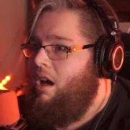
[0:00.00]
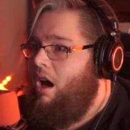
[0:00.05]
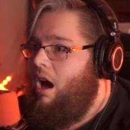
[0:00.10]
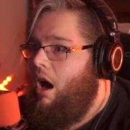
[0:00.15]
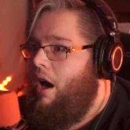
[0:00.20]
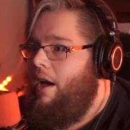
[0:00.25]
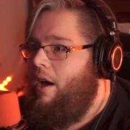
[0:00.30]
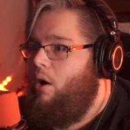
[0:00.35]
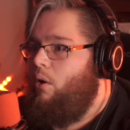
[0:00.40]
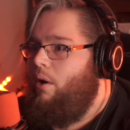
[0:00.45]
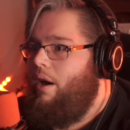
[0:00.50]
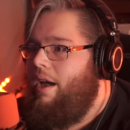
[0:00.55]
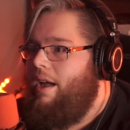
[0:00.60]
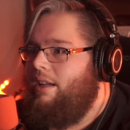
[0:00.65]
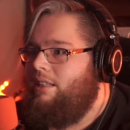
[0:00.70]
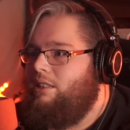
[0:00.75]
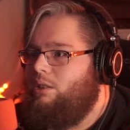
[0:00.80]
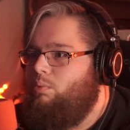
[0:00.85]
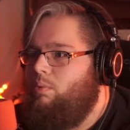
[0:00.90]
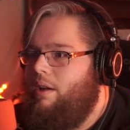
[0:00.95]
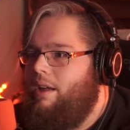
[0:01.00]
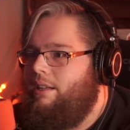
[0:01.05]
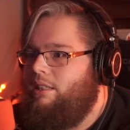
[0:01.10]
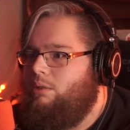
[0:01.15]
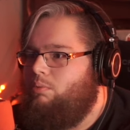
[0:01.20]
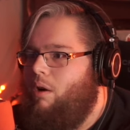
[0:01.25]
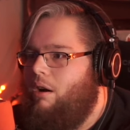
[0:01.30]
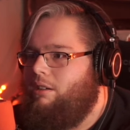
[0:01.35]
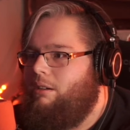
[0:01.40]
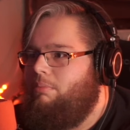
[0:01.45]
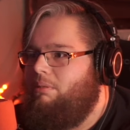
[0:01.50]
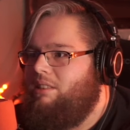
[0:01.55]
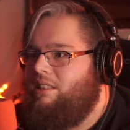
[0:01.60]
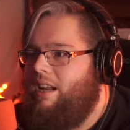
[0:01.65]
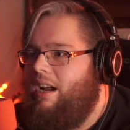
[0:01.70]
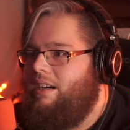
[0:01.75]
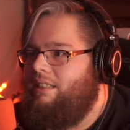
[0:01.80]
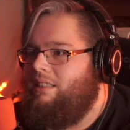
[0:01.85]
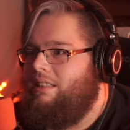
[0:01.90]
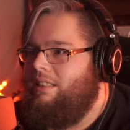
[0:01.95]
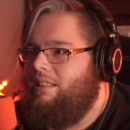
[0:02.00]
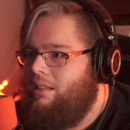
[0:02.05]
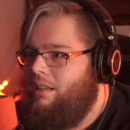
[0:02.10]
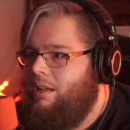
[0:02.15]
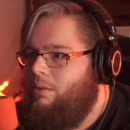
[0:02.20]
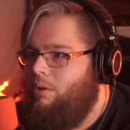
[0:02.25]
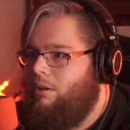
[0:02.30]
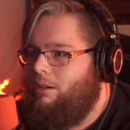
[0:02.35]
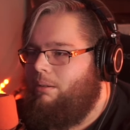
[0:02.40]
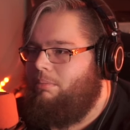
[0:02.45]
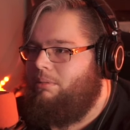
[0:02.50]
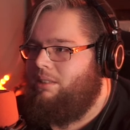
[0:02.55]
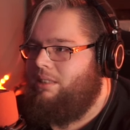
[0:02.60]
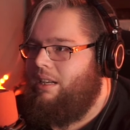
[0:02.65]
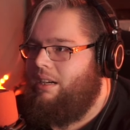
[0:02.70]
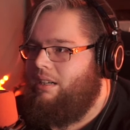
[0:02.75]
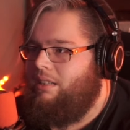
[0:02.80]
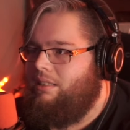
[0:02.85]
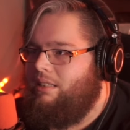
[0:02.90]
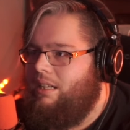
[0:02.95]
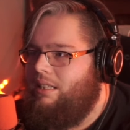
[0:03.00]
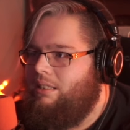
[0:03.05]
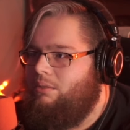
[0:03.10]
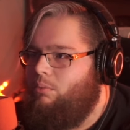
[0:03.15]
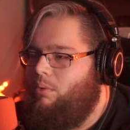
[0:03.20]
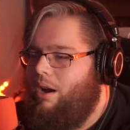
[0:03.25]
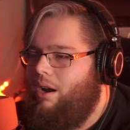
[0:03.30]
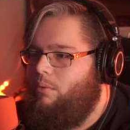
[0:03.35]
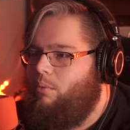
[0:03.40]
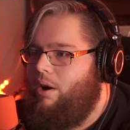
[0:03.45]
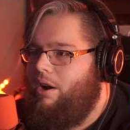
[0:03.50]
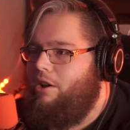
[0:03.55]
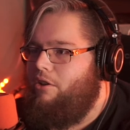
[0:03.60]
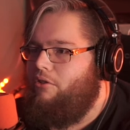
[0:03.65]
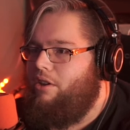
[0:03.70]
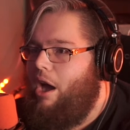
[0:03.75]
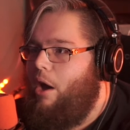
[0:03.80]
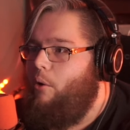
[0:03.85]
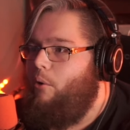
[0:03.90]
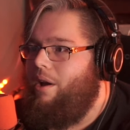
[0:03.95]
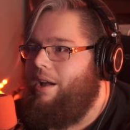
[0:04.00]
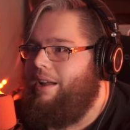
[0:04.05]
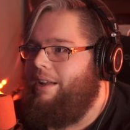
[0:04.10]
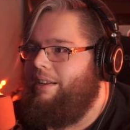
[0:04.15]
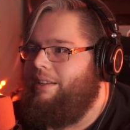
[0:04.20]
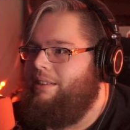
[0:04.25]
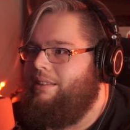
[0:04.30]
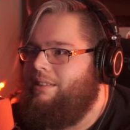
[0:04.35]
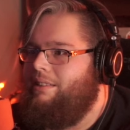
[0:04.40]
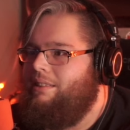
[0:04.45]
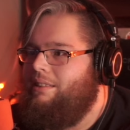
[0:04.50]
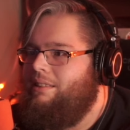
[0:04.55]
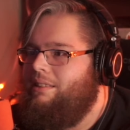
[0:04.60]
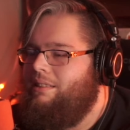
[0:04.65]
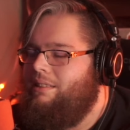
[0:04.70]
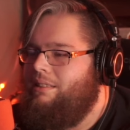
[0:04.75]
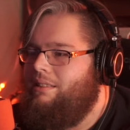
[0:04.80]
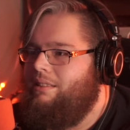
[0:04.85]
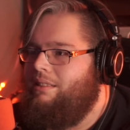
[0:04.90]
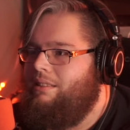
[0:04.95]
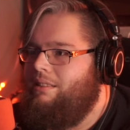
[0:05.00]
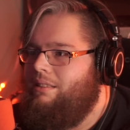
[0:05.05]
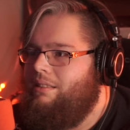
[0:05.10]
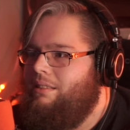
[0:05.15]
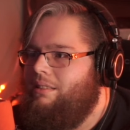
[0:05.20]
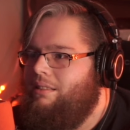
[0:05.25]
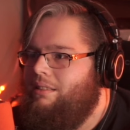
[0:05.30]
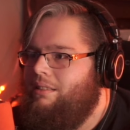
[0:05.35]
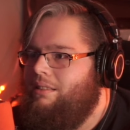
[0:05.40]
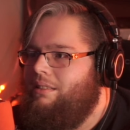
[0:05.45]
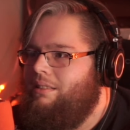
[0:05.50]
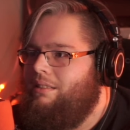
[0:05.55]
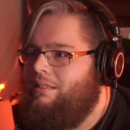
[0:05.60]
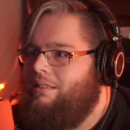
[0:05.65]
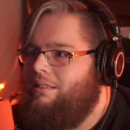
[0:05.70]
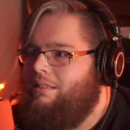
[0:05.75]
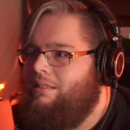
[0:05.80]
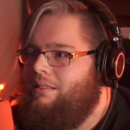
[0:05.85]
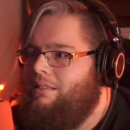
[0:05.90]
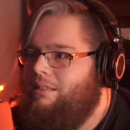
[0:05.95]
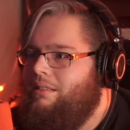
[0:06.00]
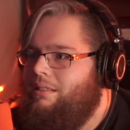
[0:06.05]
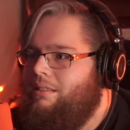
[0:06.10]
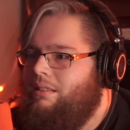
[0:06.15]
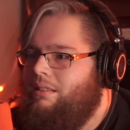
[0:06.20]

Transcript: Hey, hey, he just, he just walked up the stairs. He walked up the stairs. He's where, where are you going? He's hunting. He's hunting. He's hunting.